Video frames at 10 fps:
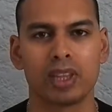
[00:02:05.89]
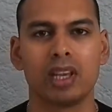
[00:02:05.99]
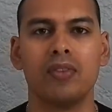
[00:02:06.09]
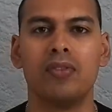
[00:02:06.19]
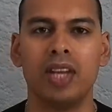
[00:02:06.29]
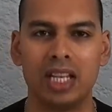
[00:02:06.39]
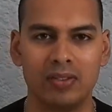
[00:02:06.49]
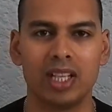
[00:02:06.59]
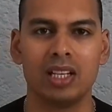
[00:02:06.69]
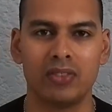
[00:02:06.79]
They're a very,
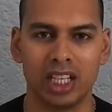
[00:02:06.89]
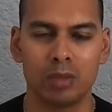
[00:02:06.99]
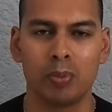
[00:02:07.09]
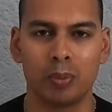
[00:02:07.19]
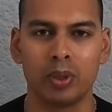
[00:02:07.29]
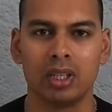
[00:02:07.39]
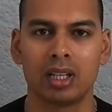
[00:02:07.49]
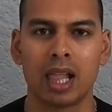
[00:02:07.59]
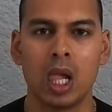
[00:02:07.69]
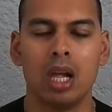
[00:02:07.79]
very, very
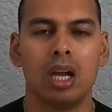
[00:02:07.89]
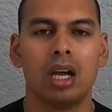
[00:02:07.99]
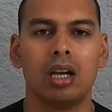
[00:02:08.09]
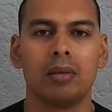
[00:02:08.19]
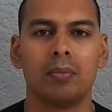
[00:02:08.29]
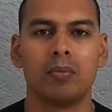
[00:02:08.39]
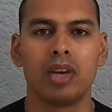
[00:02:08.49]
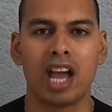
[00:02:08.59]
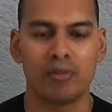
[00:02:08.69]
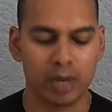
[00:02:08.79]
popular
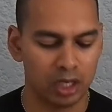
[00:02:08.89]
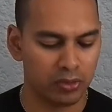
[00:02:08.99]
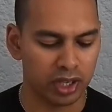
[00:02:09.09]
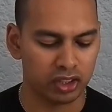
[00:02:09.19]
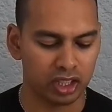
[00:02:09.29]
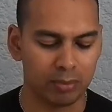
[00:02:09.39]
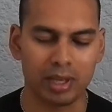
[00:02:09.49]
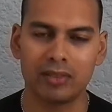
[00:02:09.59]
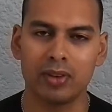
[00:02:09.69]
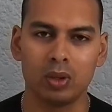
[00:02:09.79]
knife manufacturer. They
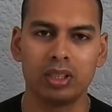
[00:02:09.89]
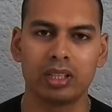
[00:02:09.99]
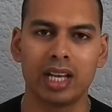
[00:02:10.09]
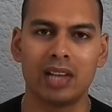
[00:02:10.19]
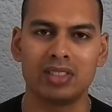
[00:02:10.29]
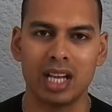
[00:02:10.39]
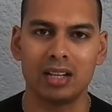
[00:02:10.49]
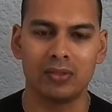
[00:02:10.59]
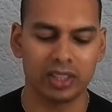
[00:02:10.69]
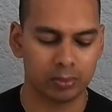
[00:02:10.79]
make folding knives
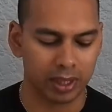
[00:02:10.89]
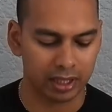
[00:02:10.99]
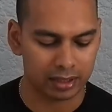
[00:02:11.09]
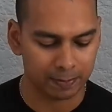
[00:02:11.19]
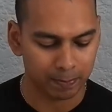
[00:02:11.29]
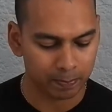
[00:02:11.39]
and fixed blades.